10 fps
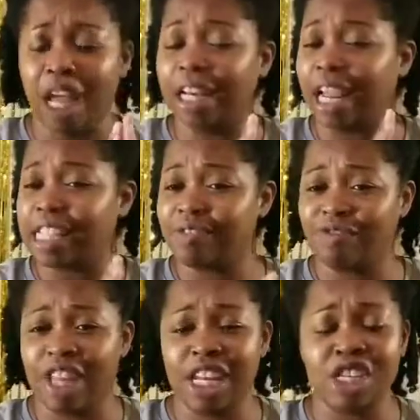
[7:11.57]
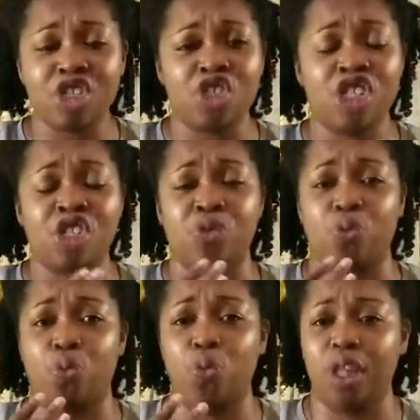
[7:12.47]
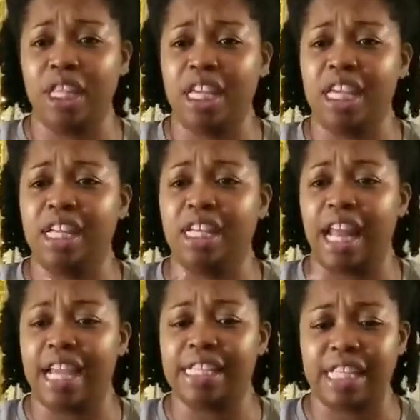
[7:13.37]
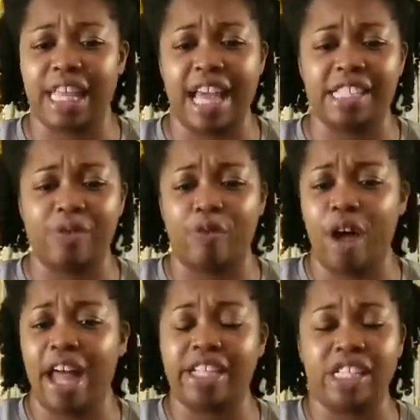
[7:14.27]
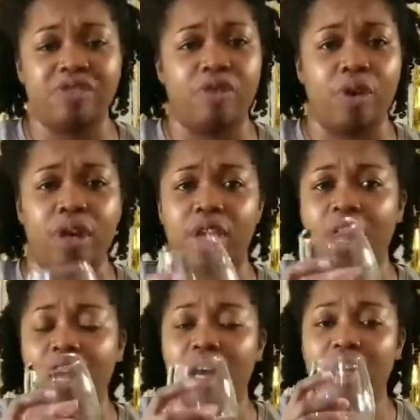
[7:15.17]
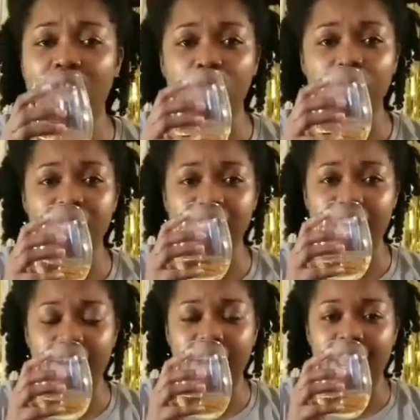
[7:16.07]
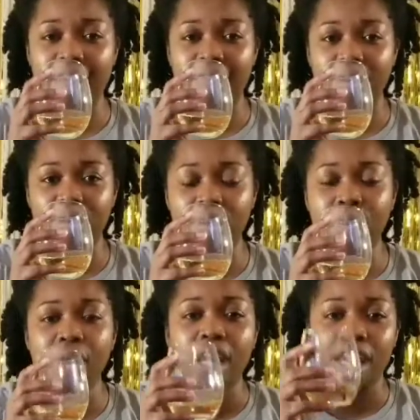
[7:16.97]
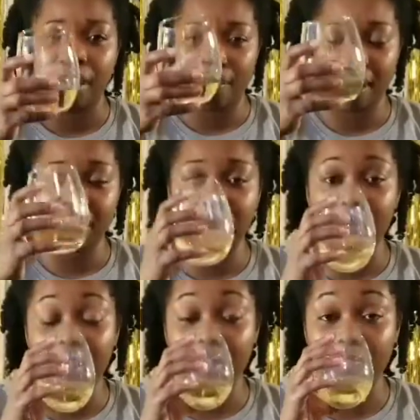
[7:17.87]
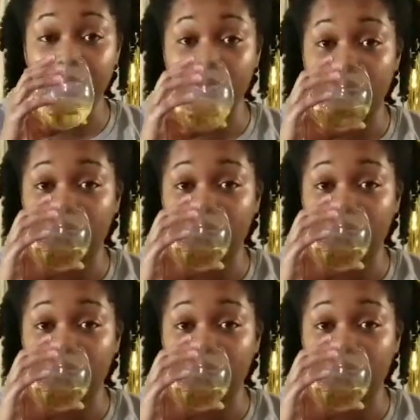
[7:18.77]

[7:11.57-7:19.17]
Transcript: nice finish, just really nice glass of wine just for a gloomy Saturday afternoon. It picks me up.